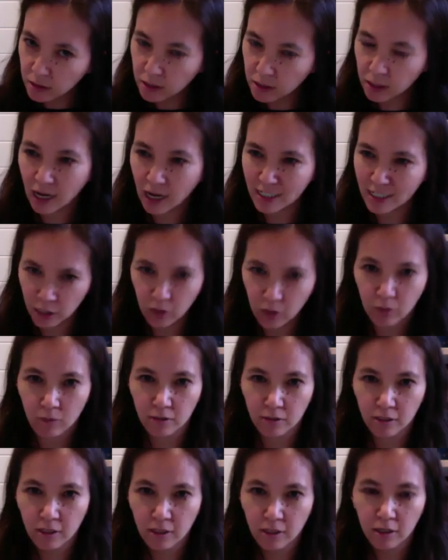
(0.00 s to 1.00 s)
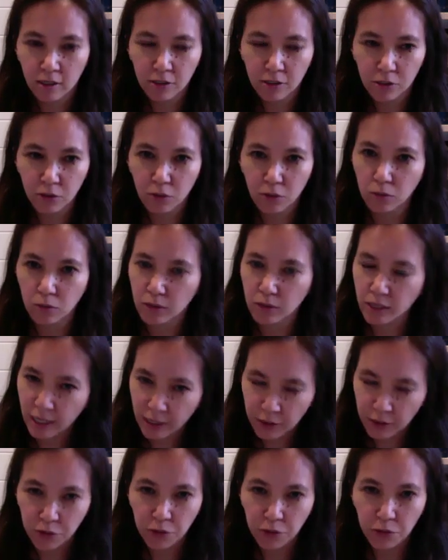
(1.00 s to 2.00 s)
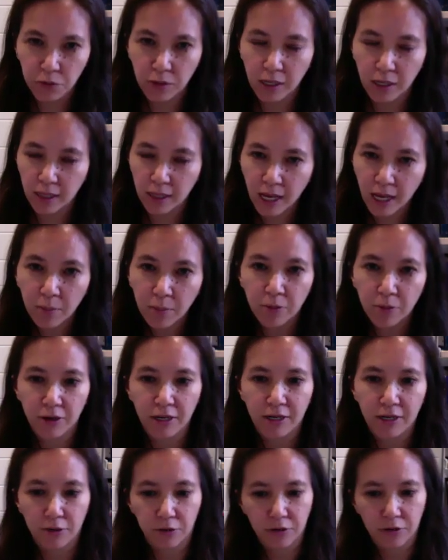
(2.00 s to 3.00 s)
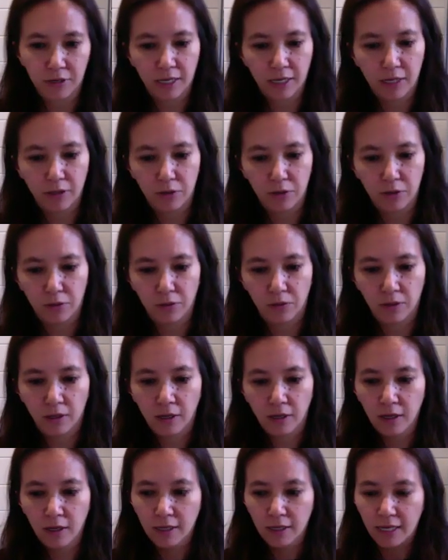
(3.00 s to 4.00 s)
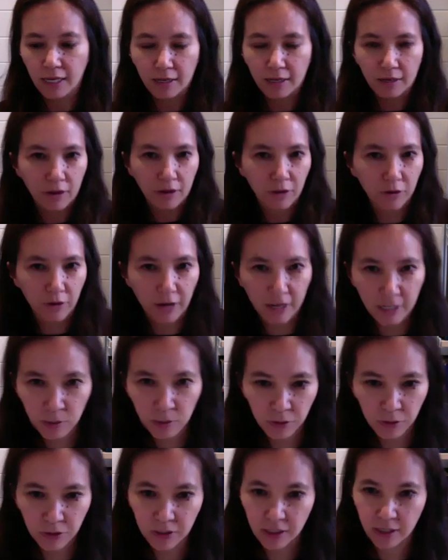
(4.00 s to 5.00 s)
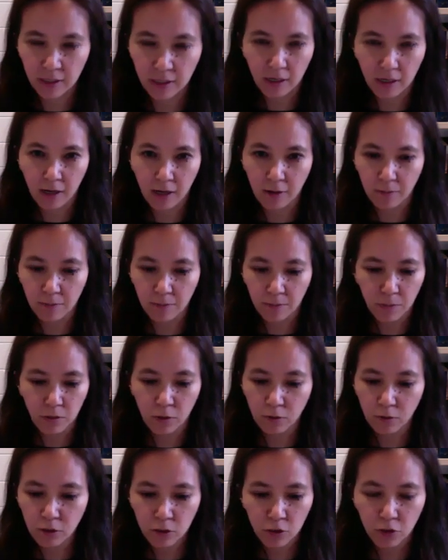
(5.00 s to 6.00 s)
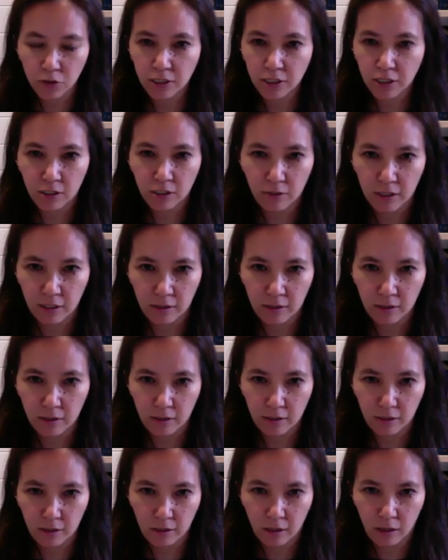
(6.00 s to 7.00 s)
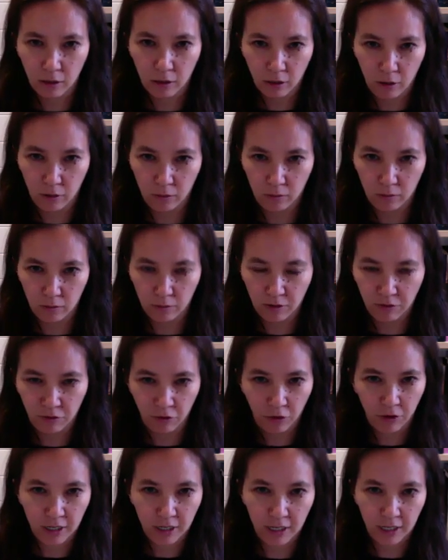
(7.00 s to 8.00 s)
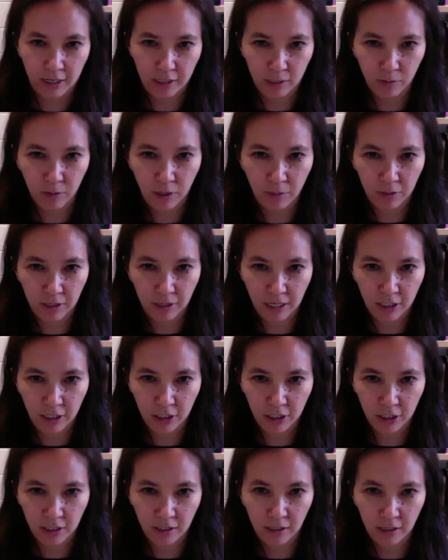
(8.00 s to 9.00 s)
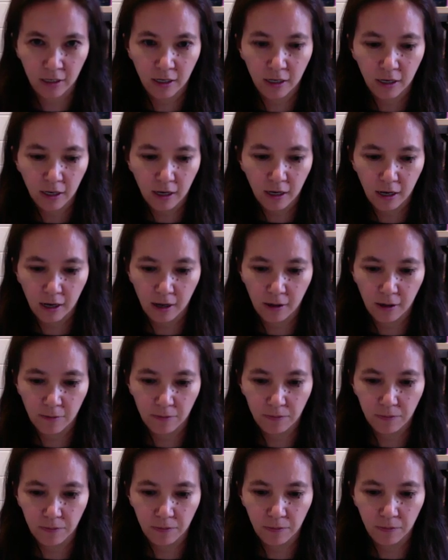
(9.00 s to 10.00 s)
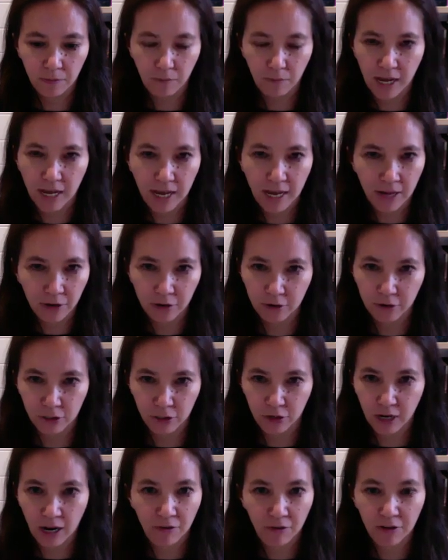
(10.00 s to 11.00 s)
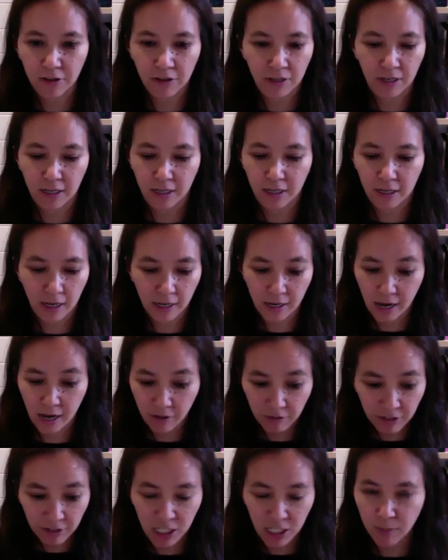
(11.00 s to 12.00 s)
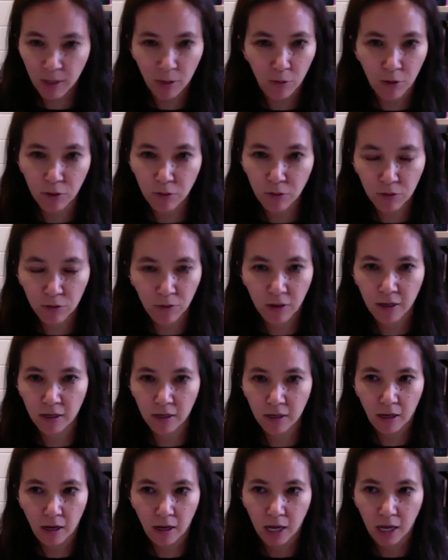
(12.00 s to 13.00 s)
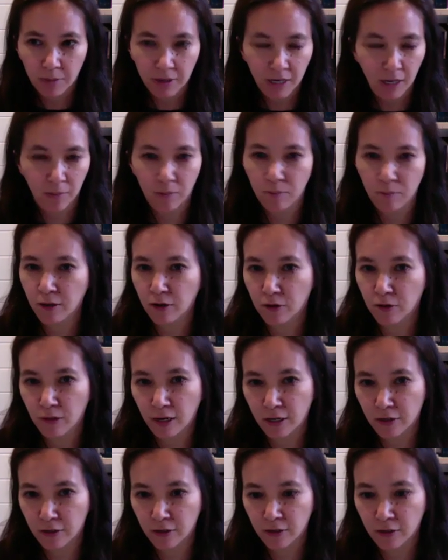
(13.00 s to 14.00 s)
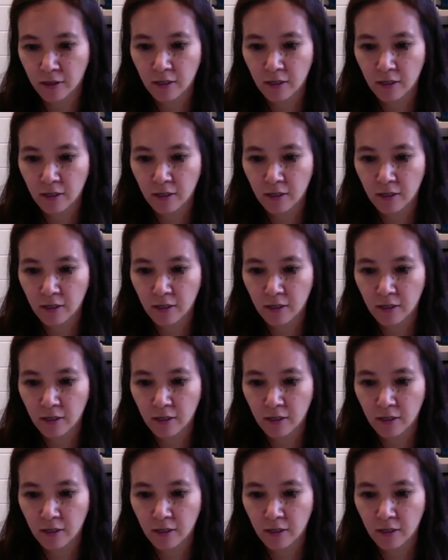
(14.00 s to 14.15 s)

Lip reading: I don't. So can you elaborate, or can you get another expert in? No story is written alone before it hits publication. My editors are everything. And every time I work with one, I become a better writer.